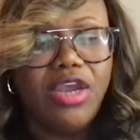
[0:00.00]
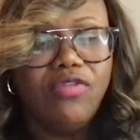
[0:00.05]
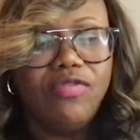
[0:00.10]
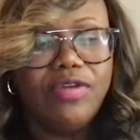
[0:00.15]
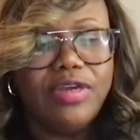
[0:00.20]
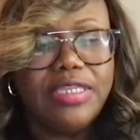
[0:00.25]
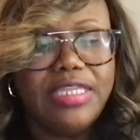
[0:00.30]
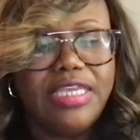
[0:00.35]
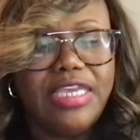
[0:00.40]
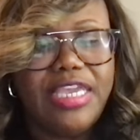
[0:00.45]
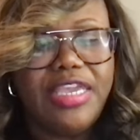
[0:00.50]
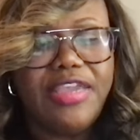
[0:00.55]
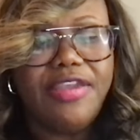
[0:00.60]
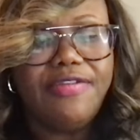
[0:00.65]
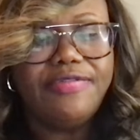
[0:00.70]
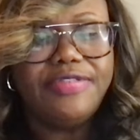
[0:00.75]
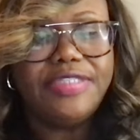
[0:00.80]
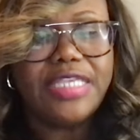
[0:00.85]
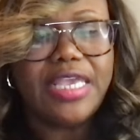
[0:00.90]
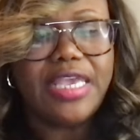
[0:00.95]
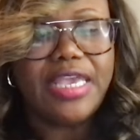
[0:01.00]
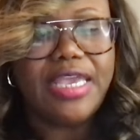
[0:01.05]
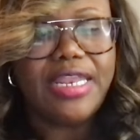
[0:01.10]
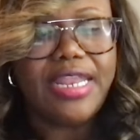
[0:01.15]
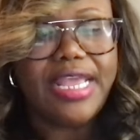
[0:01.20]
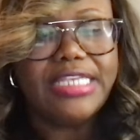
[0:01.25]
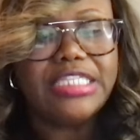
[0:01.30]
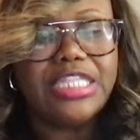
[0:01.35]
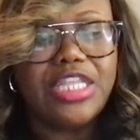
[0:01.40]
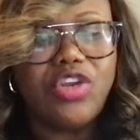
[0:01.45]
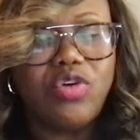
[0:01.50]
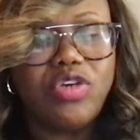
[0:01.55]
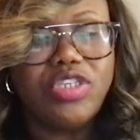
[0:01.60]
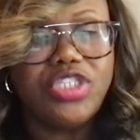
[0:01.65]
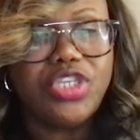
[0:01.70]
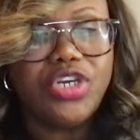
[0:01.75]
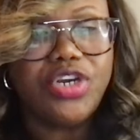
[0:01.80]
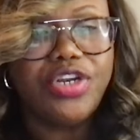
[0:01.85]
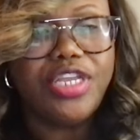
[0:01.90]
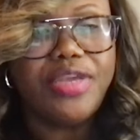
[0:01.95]
relieves in as little as
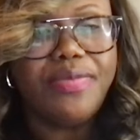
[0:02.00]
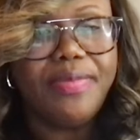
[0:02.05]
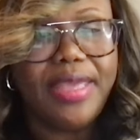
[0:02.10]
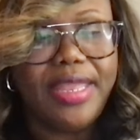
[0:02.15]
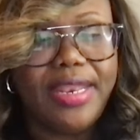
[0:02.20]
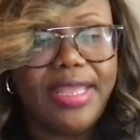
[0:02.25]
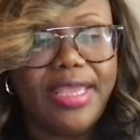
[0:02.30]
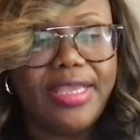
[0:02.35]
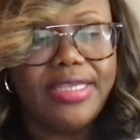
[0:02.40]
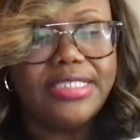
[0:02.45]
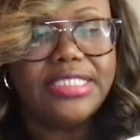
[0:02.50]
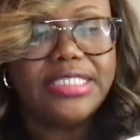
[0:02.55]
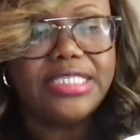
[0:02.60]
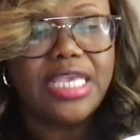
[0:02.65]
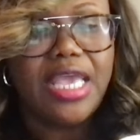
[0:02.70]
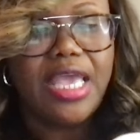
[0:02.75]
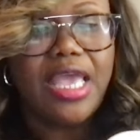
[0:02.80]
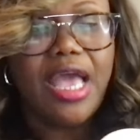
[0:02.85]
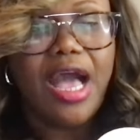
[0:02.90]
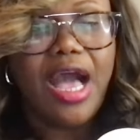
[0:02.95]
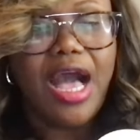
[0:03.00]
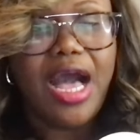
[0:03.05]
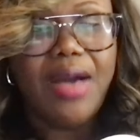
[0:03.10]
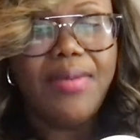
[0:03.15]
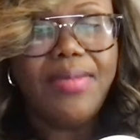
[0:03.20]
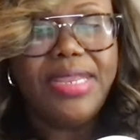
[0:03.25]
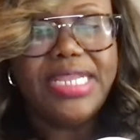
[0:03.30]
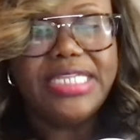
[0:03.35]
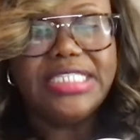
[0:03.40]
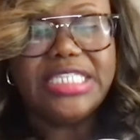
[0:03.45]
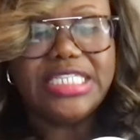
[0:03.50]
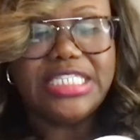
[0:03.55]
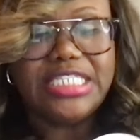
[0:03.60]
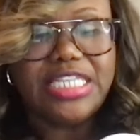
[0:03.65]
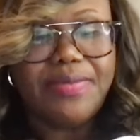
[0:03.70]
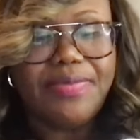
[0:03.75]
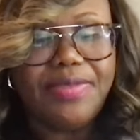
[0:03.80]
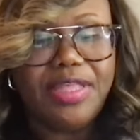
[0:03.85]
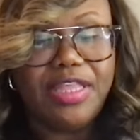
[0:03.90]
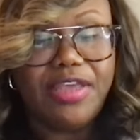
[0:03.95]
thirty minutes. Um, and it's a
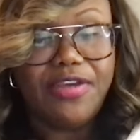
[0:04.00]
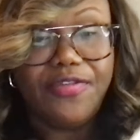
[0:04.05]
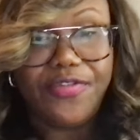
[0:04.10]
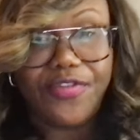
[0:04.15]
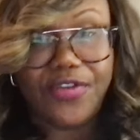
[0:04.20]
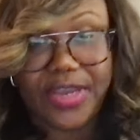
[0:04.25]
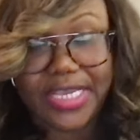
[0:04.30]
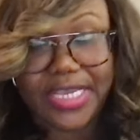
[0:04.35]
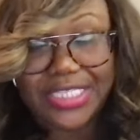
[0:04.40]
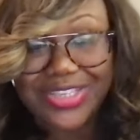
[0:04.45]
stimulant free.